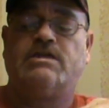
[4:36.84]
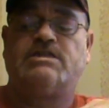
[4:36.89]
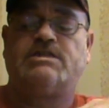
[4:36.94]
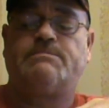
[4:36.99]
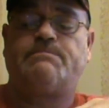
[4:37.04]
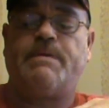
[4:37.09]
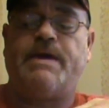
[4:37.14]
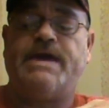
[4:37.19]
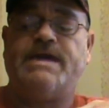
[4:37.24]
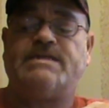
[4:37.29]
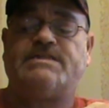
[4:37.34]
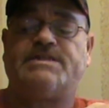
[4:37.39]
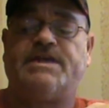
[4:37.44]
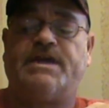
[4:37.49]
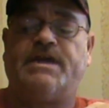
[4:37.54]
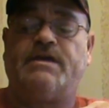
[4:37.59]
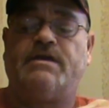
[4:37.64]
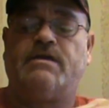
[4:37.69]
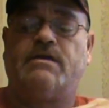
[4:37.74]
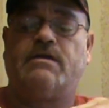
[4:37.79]
a
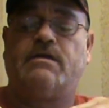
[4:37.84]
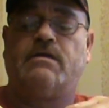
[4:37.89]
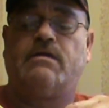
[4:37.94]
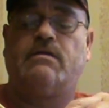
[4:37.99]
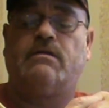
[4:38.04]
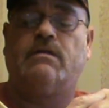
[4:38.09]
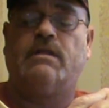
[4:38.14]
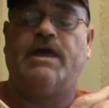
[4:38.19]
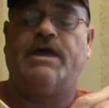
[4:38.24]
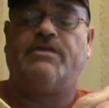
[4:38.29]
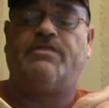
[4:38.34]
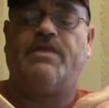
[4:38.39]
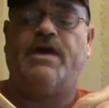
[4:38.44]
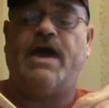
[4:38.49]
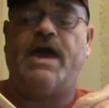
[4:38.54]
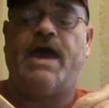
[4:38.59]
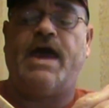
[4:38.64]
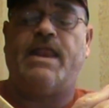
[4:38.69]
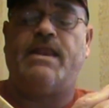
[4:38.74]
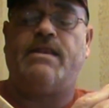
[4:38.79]
spacing like
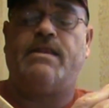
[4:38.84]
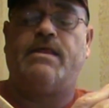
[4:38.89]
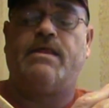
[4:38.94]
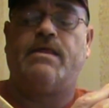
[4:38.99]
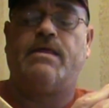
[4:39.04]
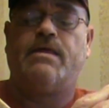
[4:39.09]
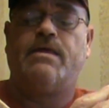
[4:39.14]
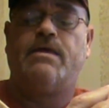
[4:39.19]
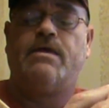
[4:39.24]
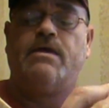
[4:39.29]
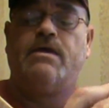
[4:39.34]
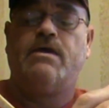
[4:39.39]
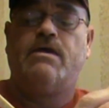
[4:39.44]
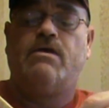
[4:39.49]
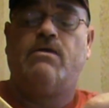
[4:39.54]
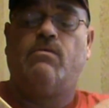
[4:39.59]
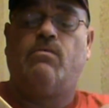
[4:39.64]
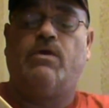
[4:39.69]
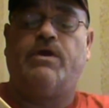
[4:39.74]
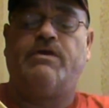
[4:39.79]
that,
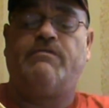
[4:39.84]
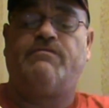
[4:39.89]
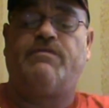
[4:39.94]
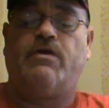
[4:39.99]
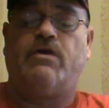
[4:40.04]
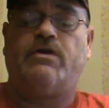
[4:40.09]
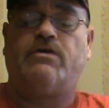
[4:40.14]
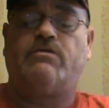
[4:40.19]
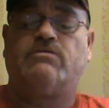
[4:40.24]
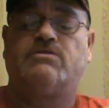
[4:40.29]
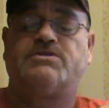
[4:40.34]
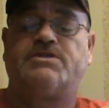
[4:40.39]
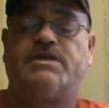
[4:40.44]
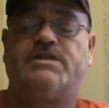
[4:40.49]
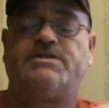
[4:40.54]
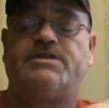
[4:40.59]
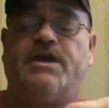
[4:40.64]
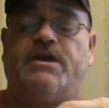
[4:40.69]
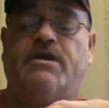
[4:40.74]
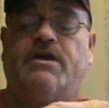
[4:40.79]
where your vertical
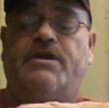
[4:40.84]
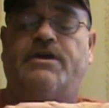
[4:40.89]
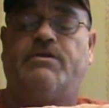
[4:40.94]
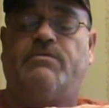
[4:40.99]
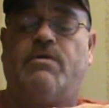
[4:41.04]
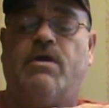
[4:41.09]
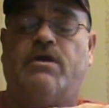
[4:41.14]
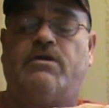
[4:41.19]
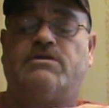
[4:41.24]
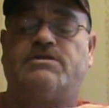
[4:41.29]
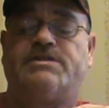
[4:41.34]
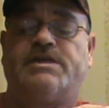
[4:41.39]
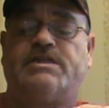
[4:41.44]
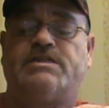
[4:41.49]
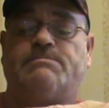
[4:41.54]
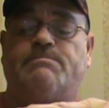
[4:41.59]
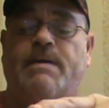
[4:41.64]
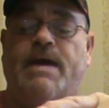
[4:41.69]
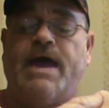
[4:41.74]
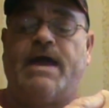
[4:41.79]
sits here and your rudder
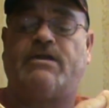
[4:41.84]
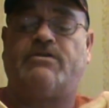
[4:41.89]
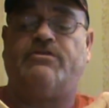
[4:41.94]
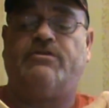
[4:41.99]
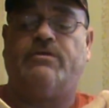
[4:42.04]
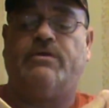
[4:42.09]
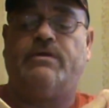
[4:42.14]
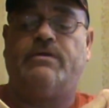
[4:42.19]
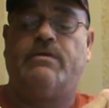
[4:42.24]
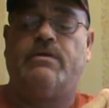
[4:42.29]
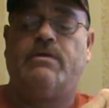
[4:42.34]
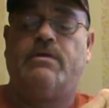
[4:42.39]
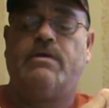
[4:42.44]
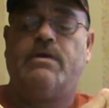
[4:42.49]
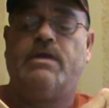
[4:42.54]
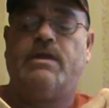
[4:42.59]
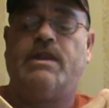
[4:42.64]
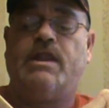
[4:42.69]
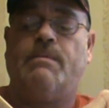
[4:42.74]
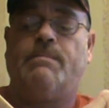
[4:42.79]
sits back to it.
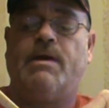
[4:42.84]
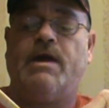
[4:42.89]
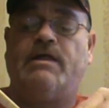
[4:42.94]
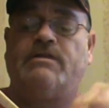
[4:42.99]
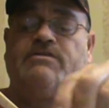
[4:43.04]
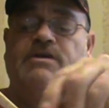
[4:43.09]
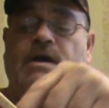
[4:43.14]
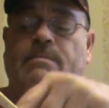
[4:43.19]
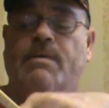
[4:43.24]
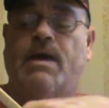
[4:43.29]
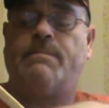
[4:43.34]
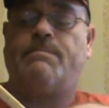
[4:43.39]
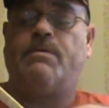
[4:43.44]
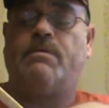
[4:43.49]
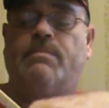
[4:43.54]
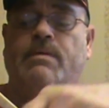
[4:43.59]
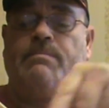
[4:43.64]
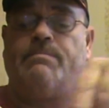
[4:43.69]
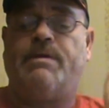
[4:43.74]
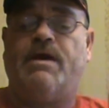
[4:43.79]
Now by the time I
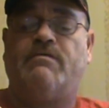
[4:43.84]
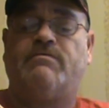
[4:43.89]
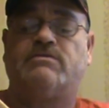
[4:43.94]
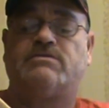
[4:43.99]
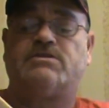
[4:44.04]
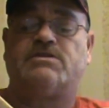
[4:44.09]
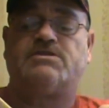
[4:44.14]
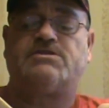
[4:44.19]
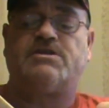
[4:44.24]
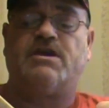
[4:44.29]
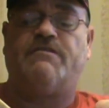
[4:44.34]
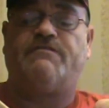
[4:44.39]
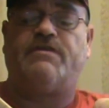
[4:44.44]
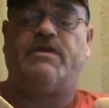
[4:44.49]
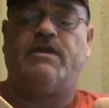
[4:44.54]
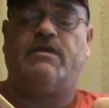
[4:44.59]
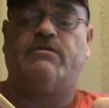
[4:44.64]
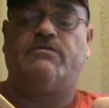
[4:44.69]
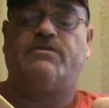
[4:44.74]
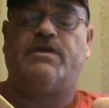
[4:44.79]
put my bevels and stuff
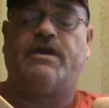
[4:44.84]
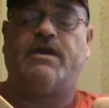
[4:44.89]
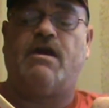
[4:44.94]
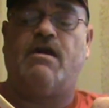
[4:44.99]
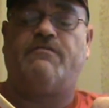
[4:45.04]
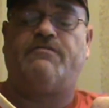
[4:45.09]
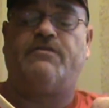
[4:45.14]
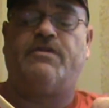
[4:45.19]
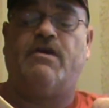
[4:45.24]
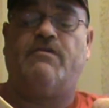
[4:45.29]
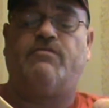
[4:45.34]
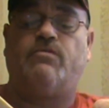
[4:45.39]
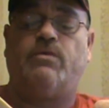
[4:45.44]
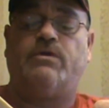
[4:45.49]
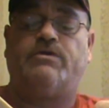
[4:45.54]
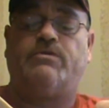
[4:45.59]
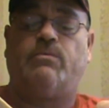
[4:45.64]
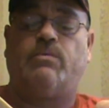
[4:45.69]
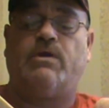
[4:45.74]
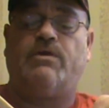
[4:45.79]
in, it'll take off enough
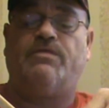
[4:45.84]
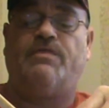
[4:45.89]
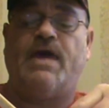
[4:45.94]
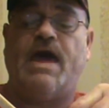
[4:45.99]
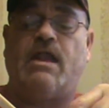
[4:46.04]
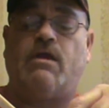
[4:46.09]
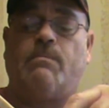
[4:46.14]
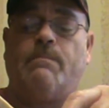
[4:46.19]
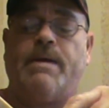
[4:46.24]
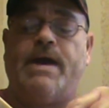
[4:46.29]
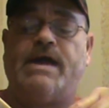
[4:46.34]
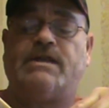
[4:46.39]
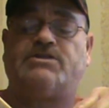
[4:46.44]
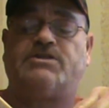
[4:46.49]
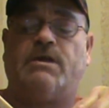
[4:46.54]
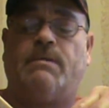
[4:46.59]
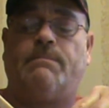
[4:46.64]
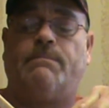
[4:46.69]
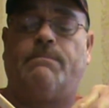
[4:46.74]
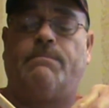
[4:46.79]
wood to where that'll
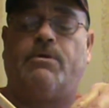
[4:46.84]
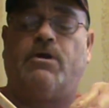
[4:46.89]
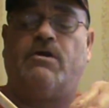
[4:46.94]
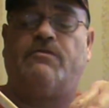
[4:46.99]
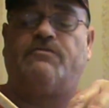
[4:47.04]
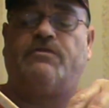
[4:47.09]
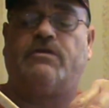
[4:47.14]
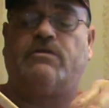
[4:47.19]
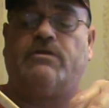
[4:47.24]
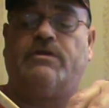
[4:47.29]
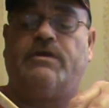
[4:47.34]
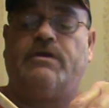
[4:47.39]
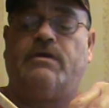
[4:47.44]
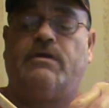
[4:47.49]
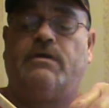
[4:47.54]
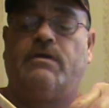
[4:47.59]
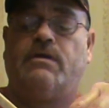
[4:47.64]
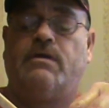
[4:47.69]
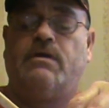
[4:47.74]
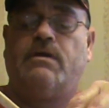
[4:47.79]
match up perfectly.
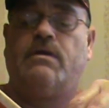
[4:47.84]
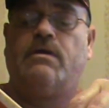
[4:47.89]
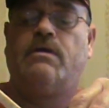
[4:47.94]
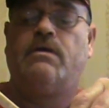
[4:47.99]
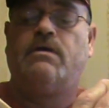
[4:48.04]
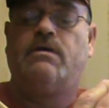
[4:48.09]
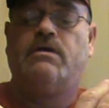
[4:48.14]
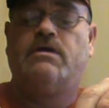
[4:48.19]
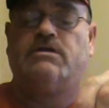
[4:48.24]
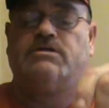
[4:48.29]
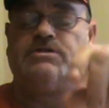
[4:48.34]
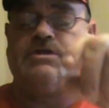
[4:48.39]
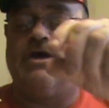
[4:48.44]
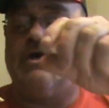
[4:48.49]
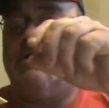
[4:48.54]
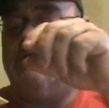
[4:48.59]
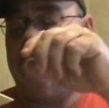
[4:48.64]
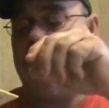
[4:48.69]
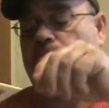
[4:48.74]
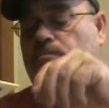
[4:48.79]

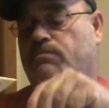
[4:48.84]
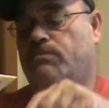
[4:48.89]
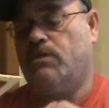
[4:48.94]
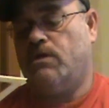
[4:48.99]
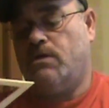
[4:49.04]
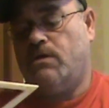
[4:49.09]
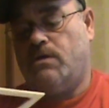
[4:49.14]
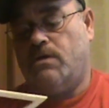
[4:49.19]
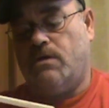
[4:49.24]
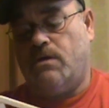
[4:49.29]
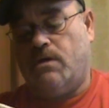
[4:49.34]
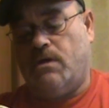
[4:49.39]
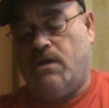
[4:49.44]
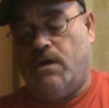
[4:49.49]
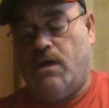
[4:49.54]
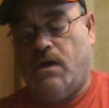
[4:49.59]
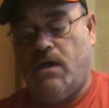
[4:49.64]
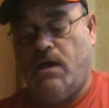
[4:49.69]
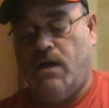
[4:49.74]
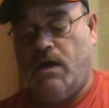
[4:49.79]
So,
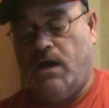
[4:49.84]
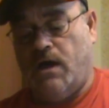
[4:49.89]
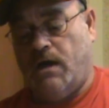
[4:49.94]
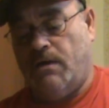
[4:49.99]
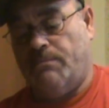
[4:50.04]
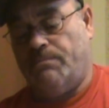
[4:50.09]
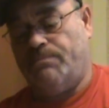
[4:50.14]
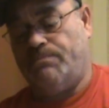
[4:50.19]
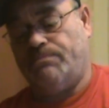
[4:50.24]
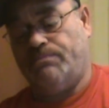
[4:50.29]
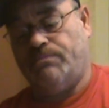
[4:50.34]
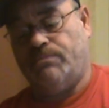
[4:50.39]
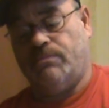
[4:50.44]
but